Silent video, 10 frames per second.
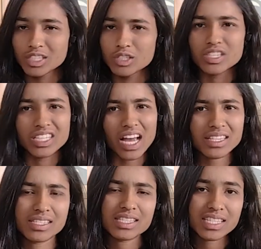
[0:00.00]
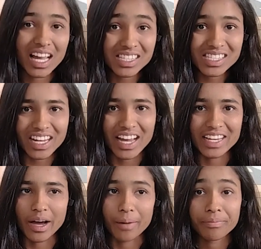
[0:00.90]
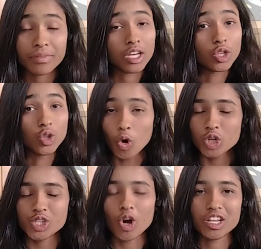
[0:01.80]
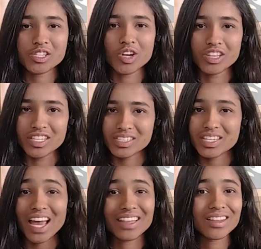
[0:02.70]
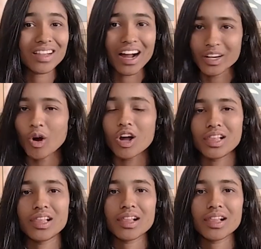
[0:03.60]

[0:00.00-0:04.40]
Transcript: you see that's that's the idea no shorts on this channel at all